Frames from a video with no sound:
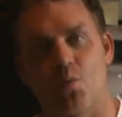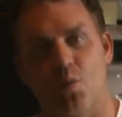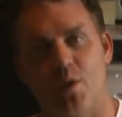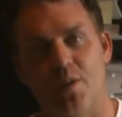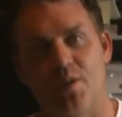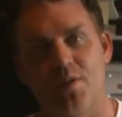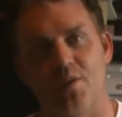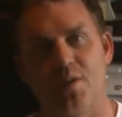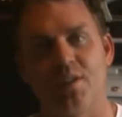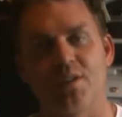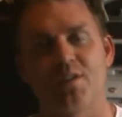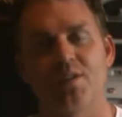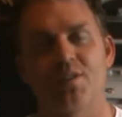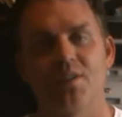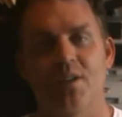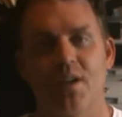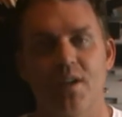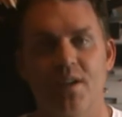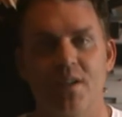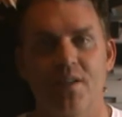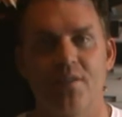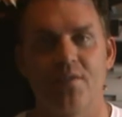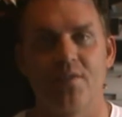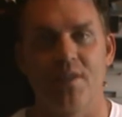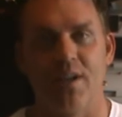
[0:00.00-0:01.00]
with the
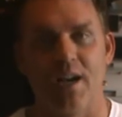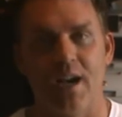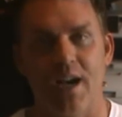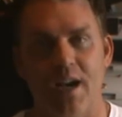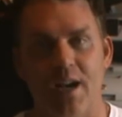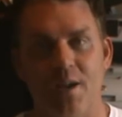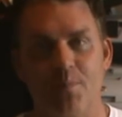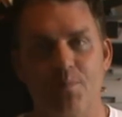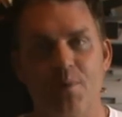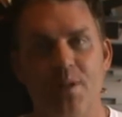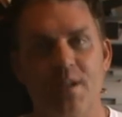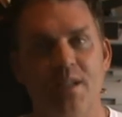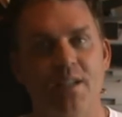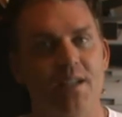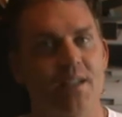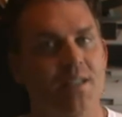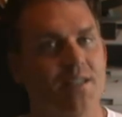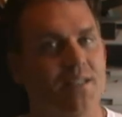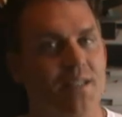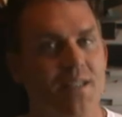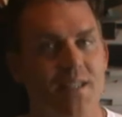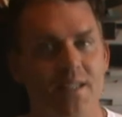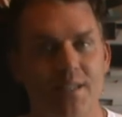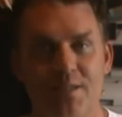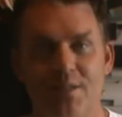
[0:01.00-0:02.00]
Son of God
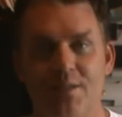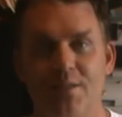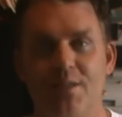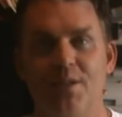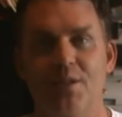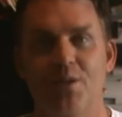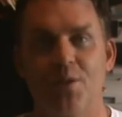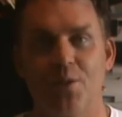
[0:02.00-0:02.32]
because he's the